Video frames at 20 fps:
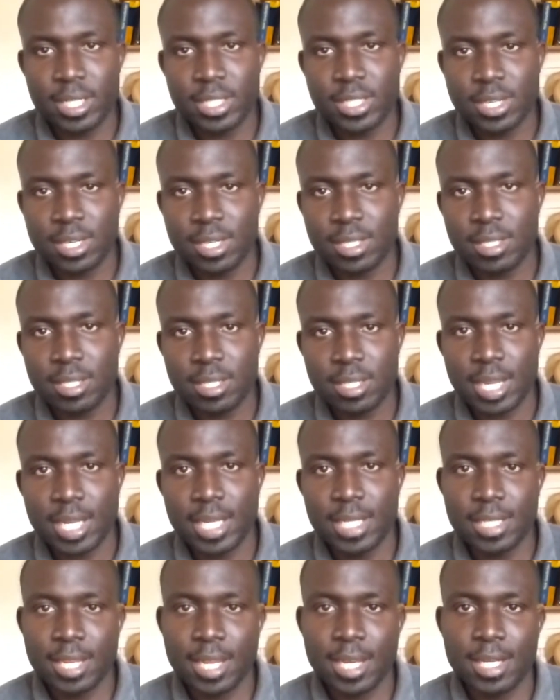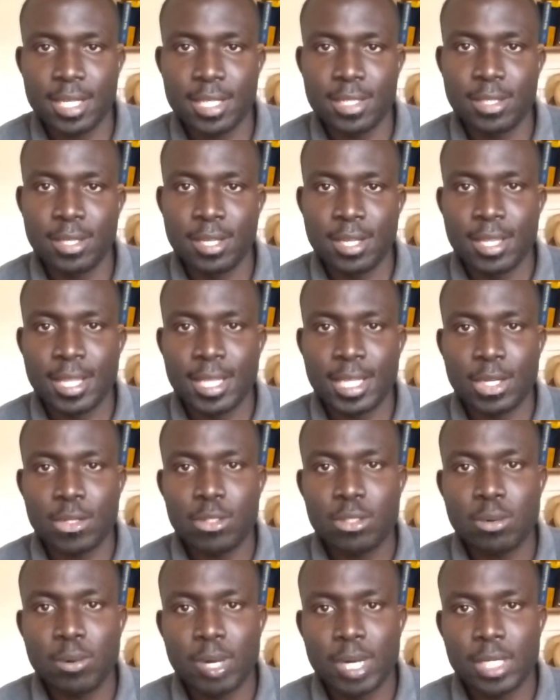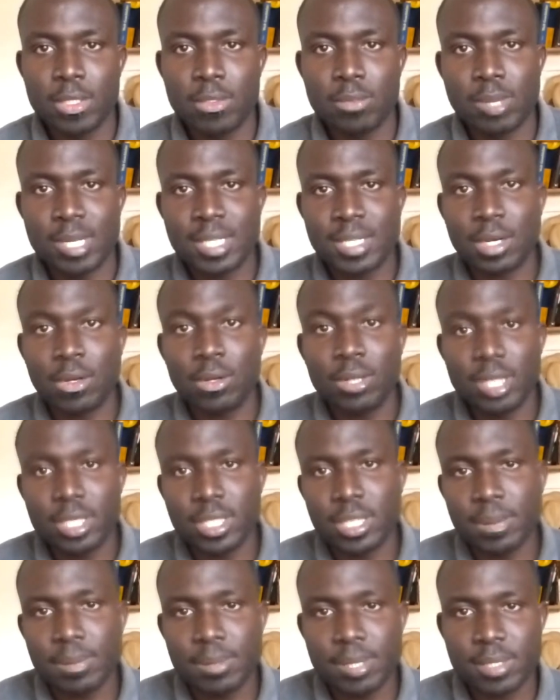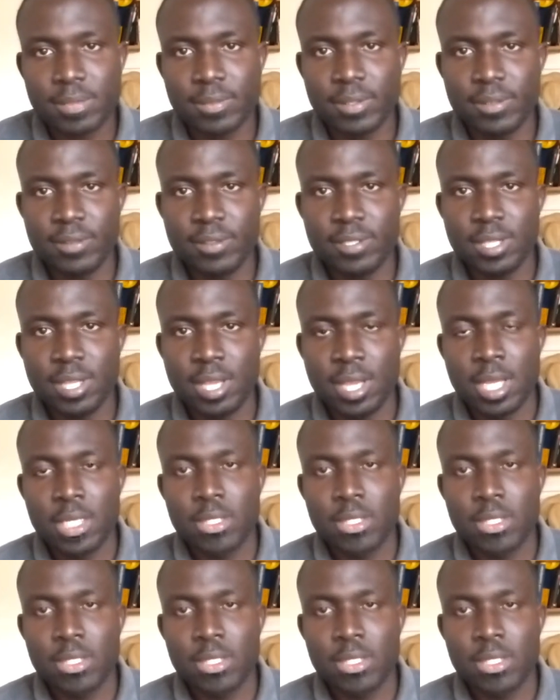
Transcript: Genesis, I decided that I also wanted to master all the chapters, 50,